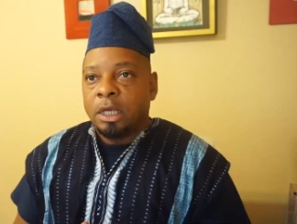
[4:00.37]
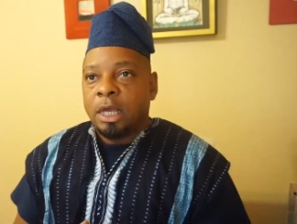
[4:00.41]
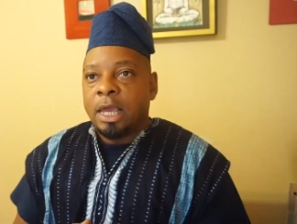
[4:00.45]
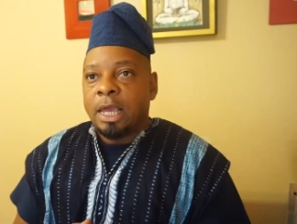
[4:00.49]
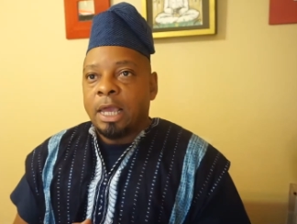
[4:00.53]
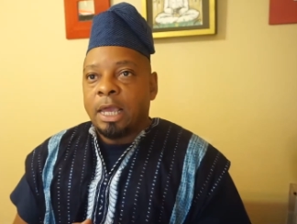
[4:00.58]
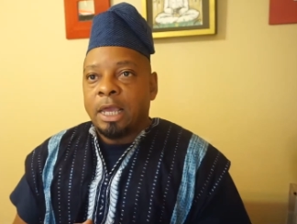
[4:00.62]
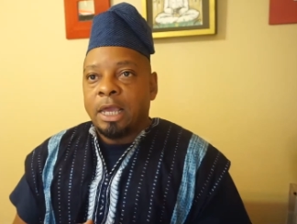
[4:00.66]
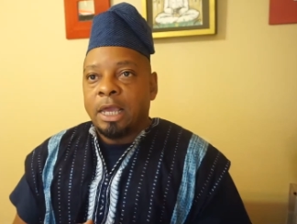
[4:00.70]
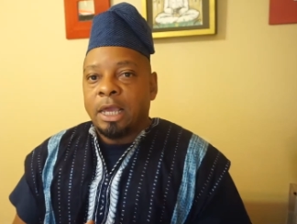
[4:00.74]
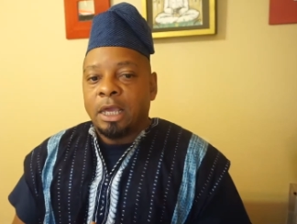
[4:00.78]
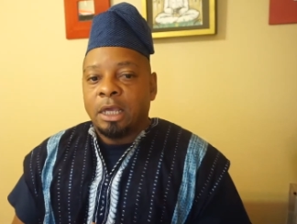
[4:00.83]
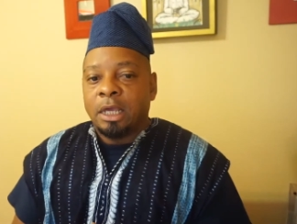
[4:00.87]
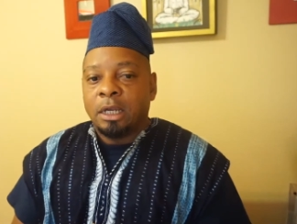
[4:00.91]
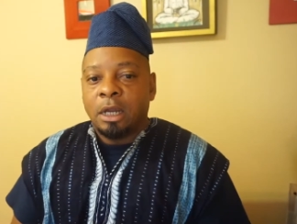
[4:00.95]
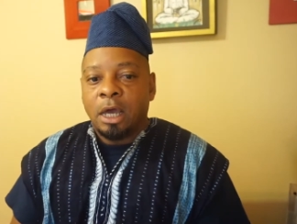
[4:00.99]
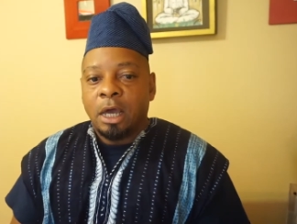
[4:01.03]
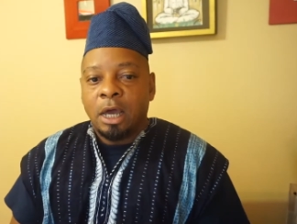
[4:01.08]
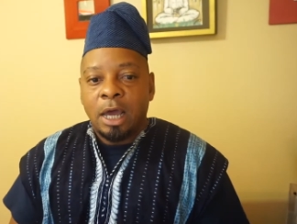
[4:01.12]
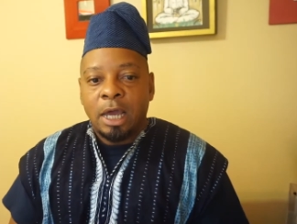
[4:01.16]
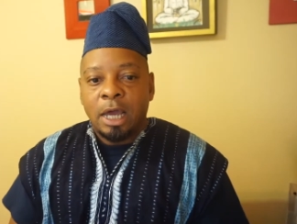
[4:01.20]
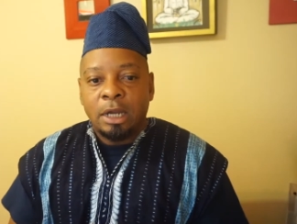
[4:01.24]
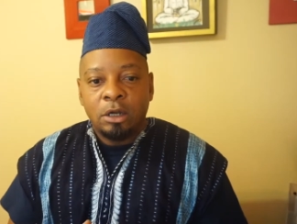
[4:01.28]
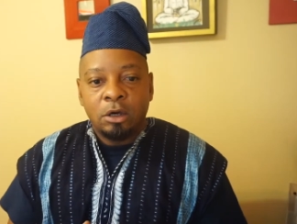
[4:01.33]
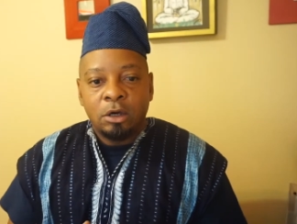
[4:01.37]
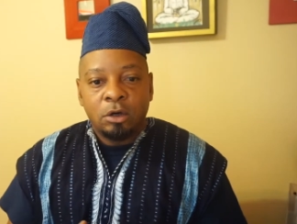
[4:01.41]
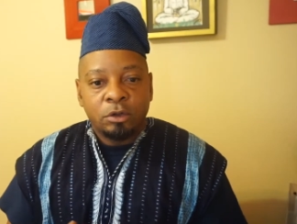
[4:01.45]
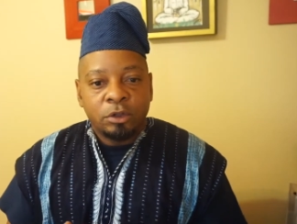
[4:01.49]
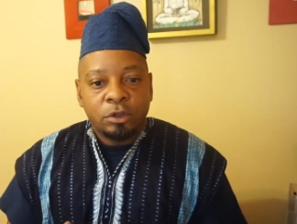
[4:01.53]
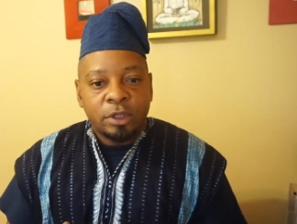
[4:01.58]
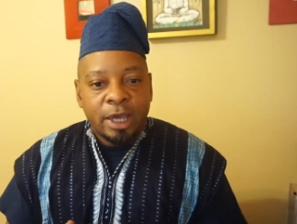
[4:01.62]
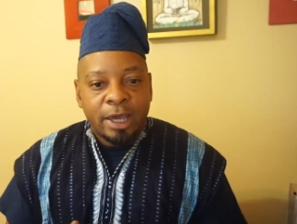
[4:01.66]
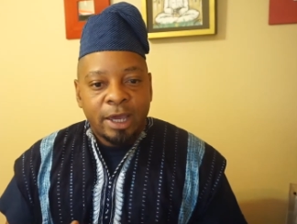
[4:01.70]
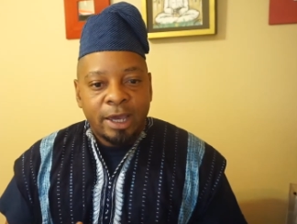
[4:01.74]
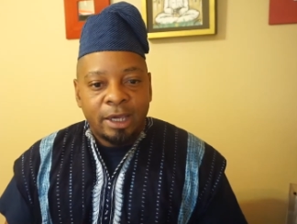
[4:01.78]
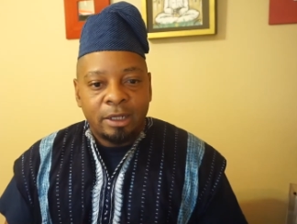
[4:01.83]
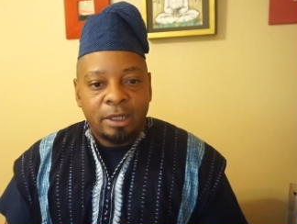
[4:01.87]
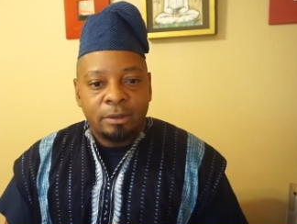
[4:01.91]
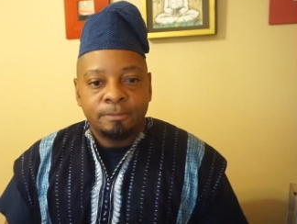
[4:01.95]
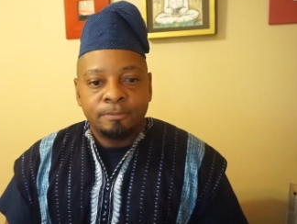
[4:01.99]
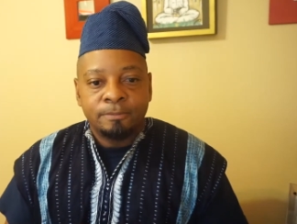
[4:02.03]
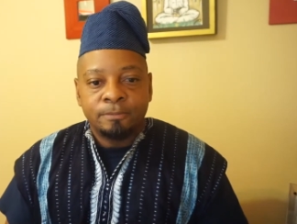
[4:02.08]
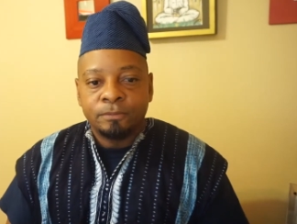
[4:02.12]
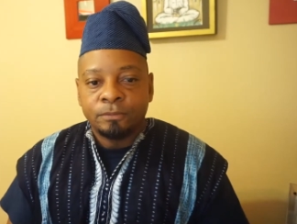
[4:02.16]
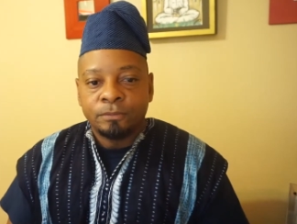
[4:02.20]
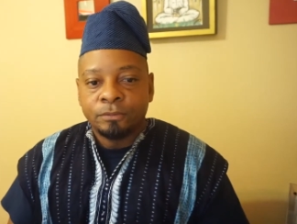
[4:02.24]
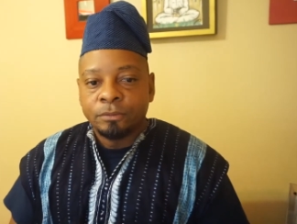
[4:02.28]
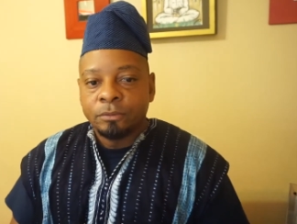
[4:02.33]
and I know that
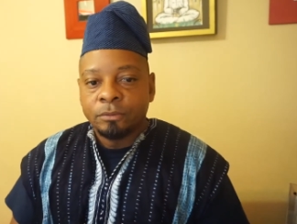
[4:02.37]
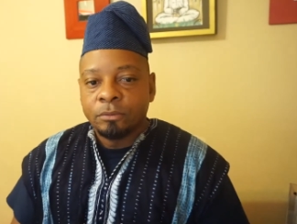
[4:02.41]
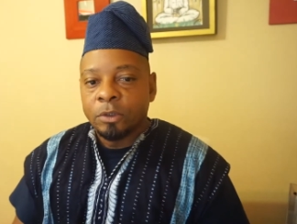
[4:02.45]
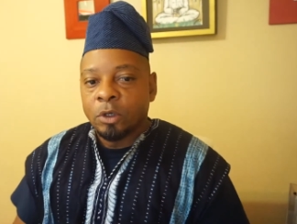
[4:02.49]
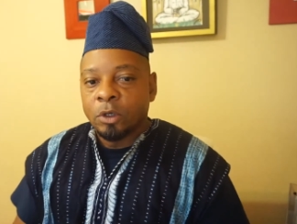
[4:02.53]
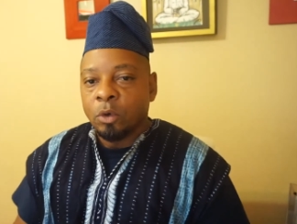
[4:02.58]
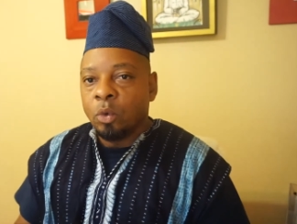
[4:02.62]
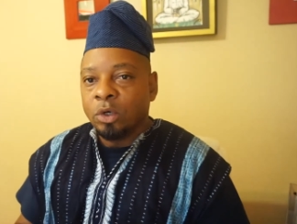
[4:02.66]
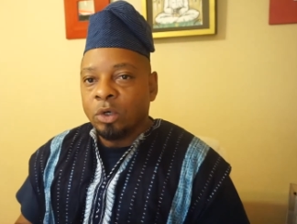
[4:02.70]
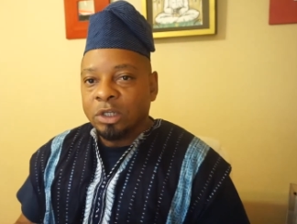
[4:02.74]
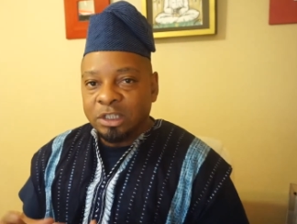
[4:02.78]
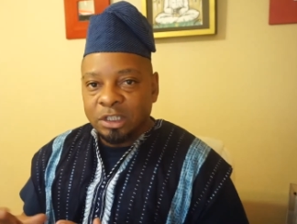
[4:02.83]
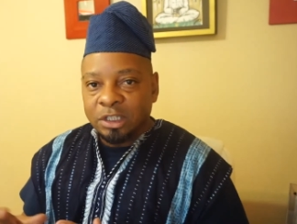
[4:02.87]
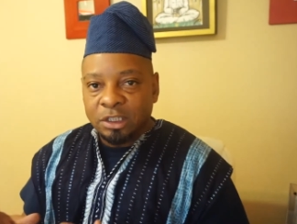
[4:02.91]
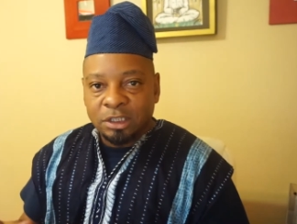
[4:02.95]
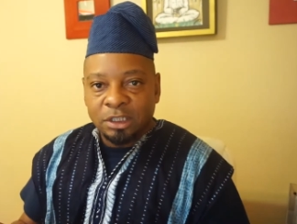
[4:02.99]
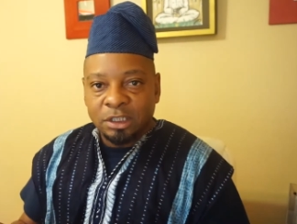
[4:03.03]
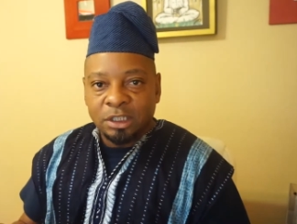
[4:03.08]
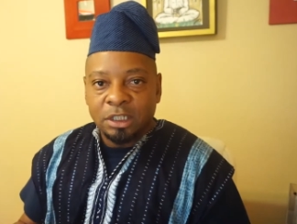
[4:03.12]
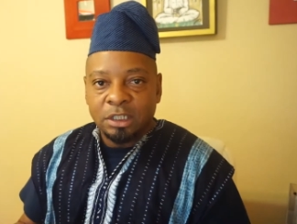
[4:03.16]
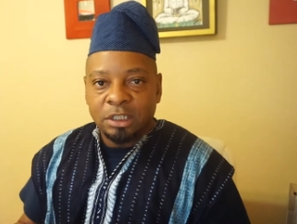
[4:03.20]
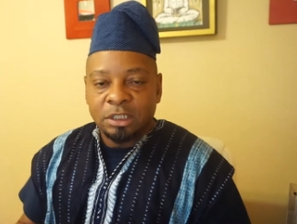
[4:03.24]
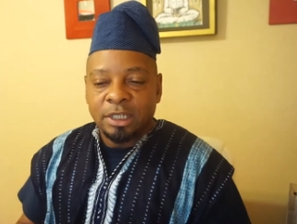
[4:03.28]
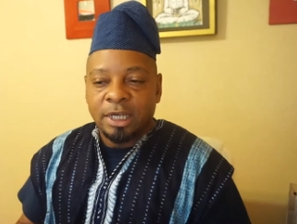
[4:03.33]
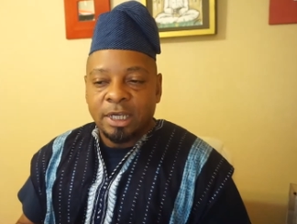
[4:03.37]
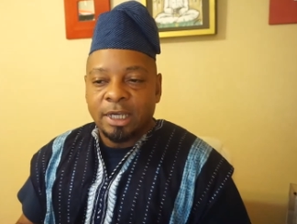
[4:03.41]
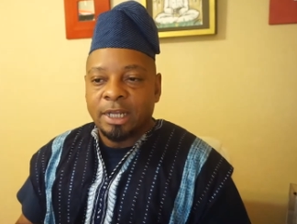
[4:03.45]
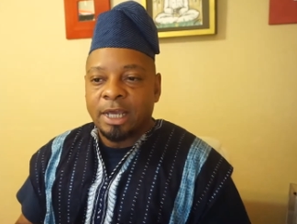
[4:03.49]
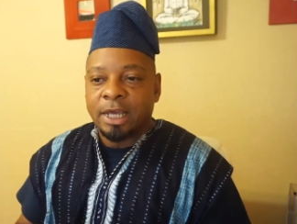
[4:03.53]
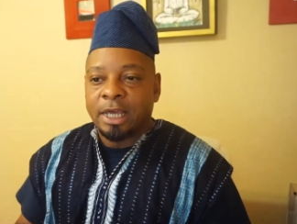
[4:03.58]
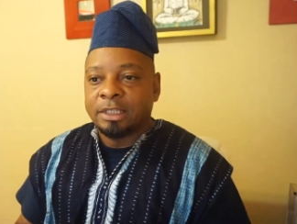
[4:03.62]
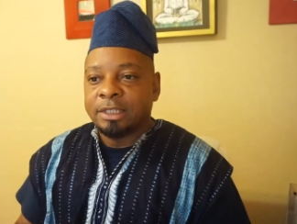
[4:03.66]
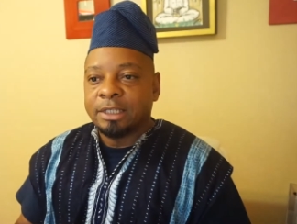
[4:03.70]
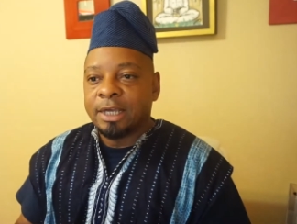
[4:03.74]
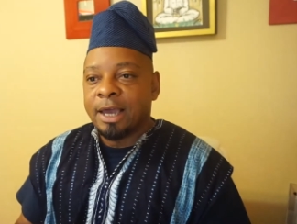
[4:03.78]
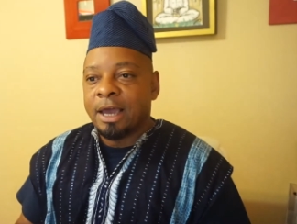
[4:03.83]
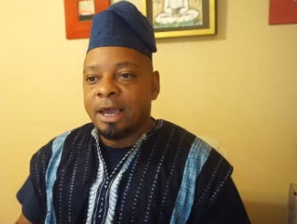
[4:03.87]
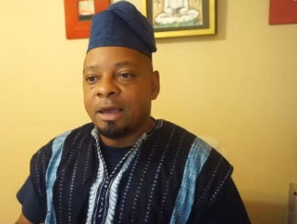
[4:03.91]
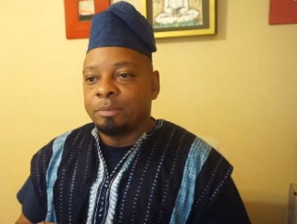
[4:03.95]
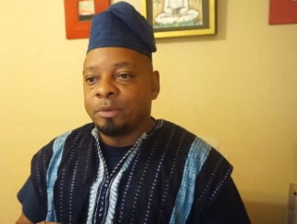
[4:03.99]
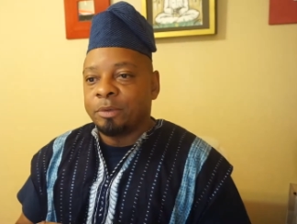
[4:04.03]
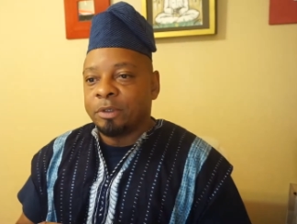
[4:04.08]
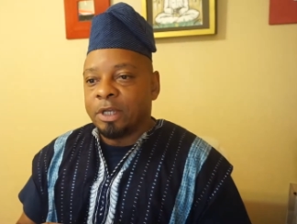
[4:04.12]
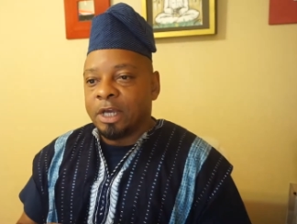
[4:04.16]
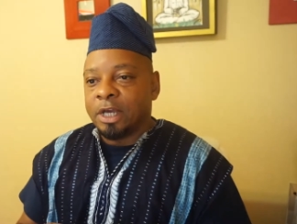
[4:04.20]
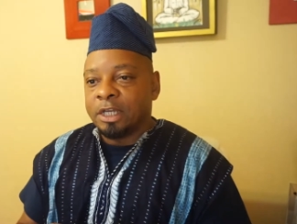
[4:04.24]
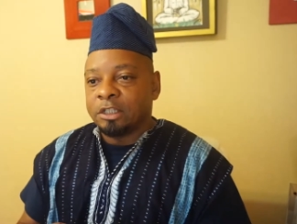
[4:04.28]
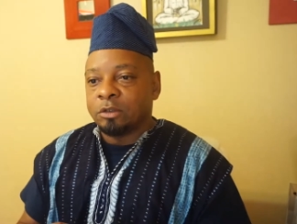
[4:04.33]
one of the things that has
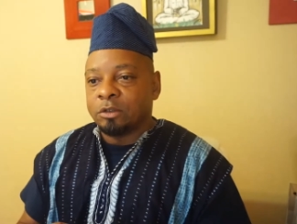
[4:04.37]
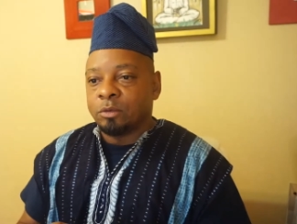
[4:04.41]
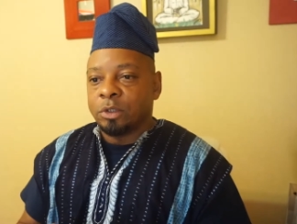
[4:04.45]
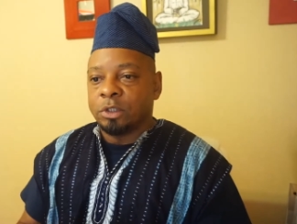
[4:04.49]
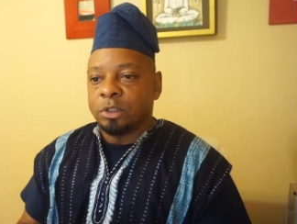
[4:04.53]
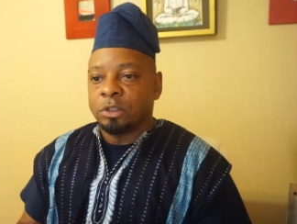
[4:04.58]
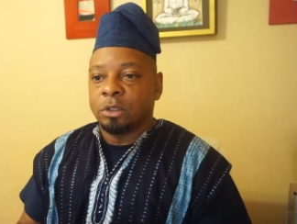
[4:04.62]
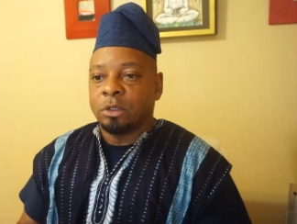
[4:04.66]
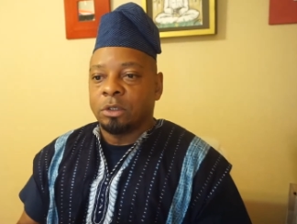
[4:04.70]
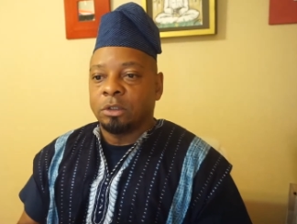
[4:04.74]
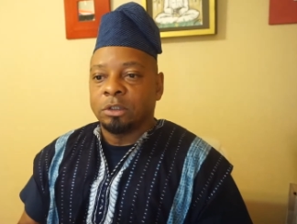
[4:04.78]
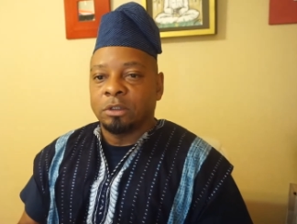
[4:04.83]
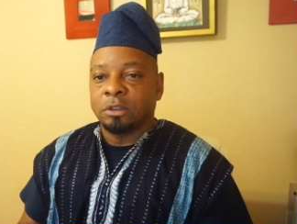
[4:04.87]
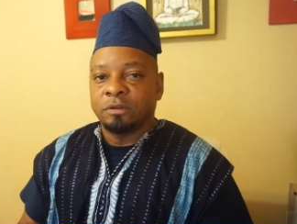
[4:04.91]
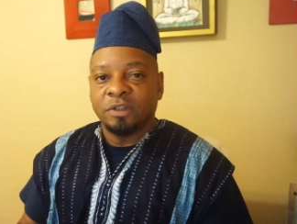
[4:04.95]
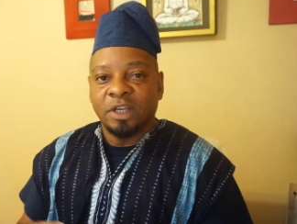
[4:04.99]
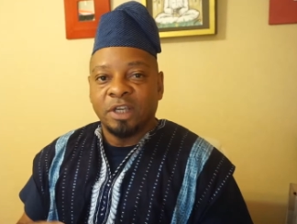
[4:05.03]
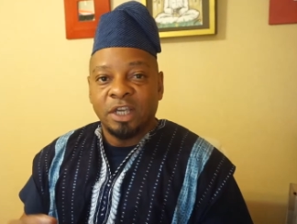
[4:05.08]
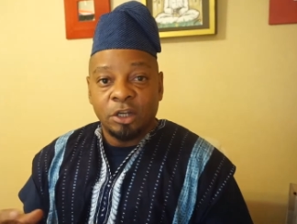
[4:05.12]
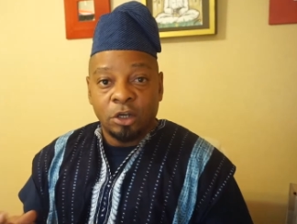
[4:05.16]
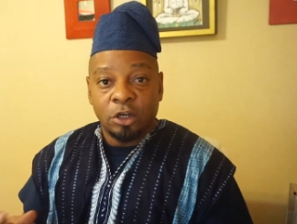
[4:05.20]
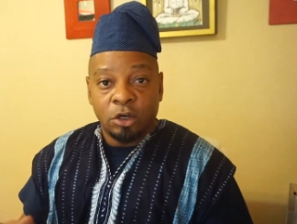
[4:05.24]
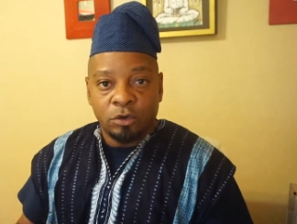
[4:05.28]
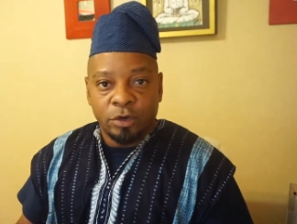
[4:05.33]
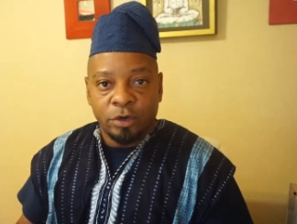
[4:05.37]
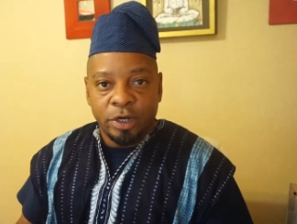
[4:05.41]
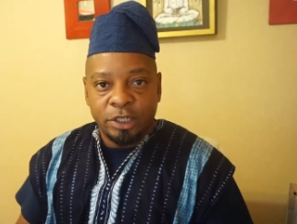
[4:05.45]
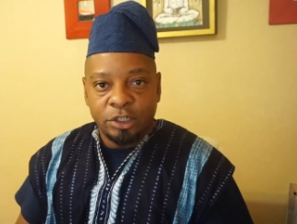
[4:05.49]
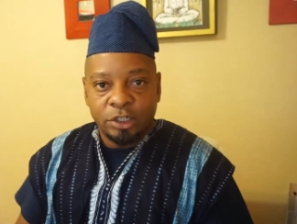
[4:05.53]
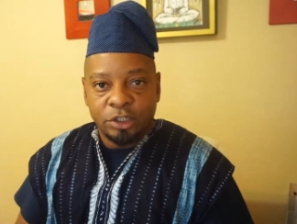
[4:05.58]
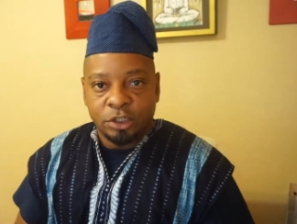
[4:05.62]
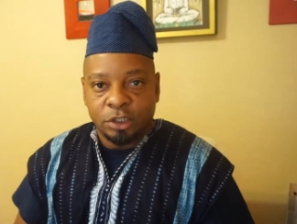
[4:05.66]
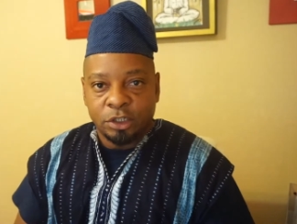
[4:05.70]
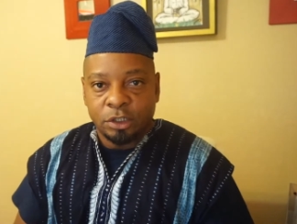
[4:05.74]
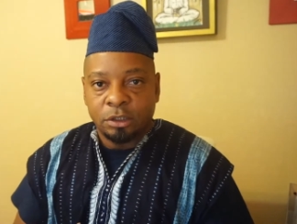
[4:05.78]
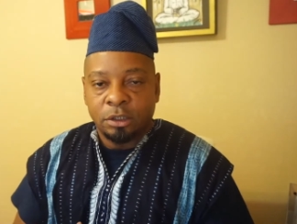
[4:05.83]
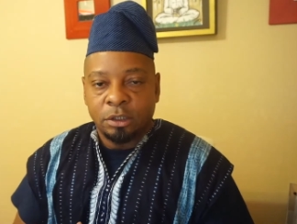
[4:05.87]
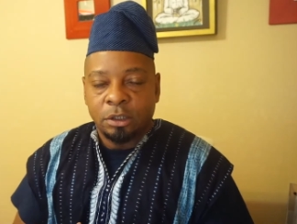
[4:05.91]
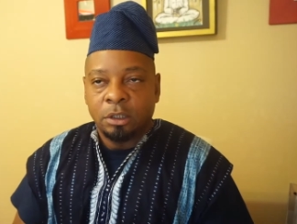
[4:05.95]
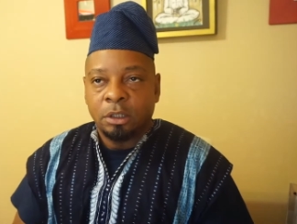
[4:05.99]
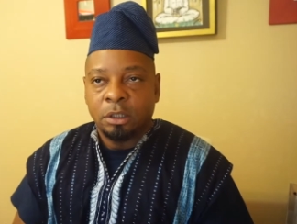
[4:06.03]
happened as a result of integration